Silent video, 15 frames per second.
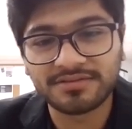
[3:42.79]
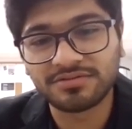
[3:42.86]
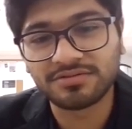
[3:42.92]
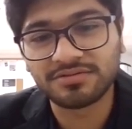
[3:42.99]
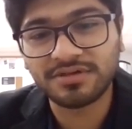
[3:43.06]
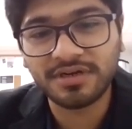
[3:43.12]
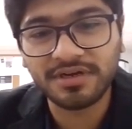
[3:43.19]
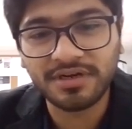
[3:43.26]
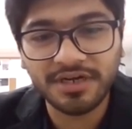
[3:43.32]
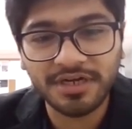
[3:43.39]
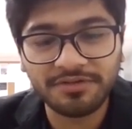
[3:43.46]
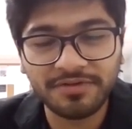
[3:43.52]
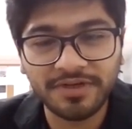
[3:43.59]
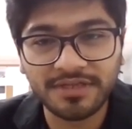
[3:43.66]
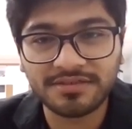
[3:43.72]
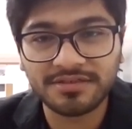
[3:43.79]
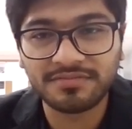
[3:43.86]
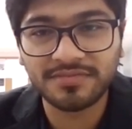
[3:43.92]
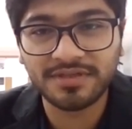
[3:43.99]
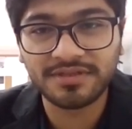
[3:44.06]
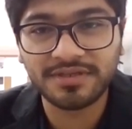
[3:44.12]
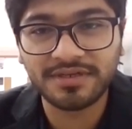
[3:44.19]
So conductive has
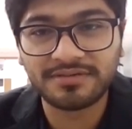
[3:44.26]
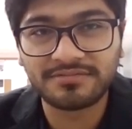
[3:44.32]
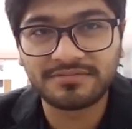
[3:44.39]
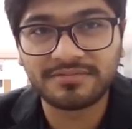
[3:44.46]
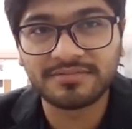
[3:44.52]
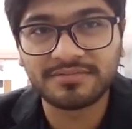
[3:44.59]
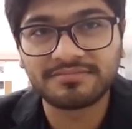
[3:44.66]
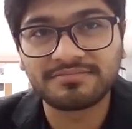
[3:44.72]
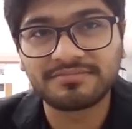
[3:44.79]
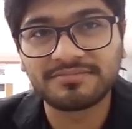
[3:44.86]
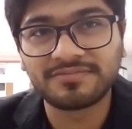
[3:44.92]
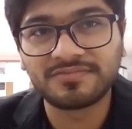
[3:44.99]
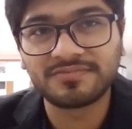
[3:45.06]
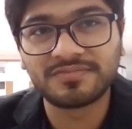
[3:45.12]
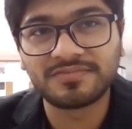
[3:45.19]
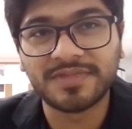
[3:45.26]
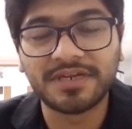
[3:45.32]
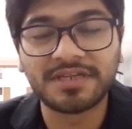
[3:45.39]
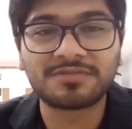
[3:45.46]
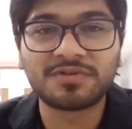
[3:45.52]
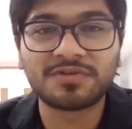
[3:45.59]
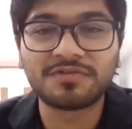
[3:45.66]
something
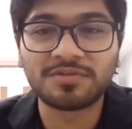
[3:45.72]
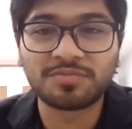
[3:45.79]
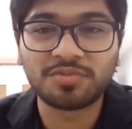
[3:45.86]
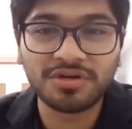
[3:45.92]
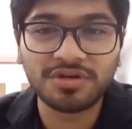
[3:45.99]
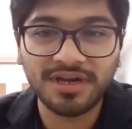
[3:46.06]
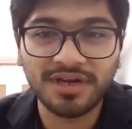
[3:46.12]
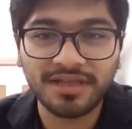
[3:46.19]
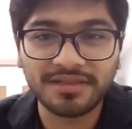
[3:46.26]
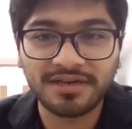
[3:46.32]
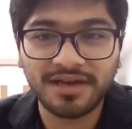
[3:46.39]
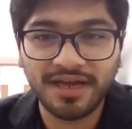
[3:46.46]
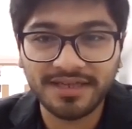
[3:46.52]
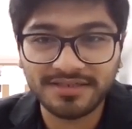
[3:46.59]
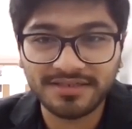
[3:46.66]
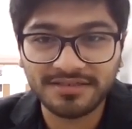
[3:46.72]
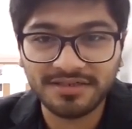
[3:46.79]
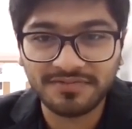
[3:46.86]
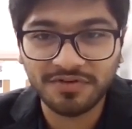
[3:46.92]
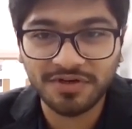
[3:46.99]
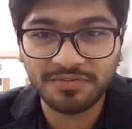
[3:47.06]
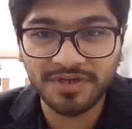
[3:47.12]
that is one of the product lines that I
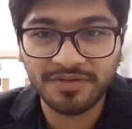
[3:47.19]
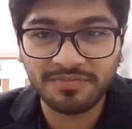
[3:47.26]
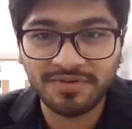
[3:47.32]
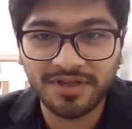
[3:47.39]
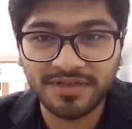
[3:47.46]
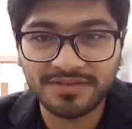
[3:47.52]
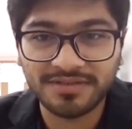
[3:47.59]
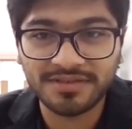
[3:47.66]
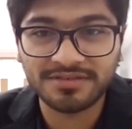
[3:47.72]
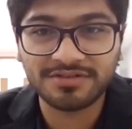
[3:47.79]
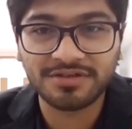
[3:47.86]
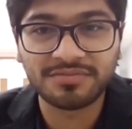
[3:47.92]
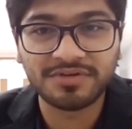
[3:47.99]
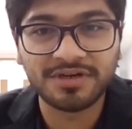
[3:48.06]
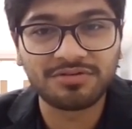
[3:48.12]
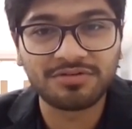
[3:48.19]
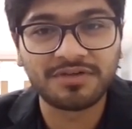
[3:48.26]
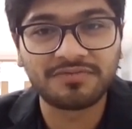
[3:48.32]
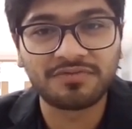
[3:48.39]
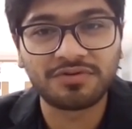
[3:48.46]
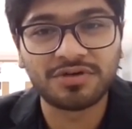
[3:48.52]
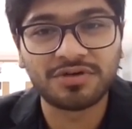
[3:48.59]
started for Impact Plastics. So I'm really
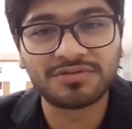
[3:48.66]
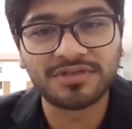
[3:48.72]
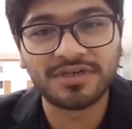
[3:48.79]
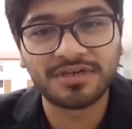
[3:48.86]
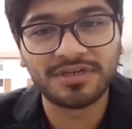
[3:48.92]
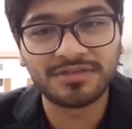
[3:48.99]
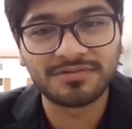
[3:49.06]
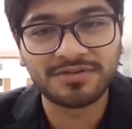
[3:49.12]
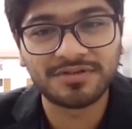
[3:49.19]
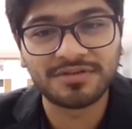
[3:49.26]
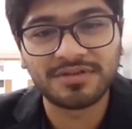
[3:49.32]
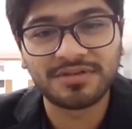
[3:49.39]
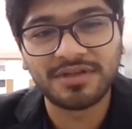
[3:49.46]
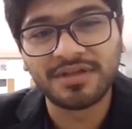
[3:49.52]
looking forward to that as well.